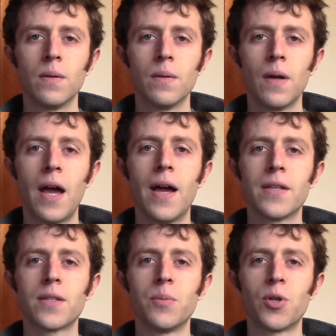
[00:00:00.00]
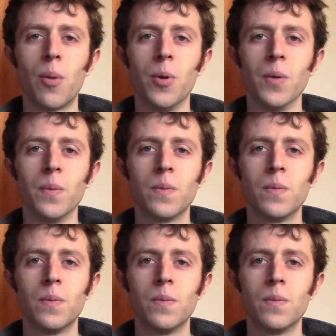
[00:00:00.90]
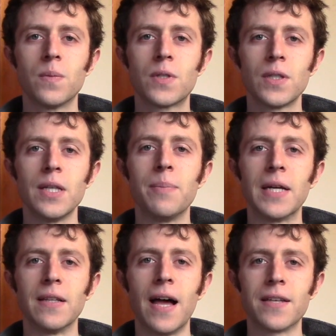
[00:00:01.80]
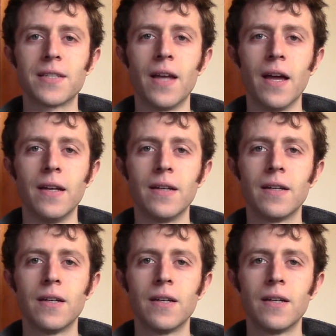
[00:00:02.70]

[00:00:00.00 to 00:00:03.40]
I had some trouble sleeping last night.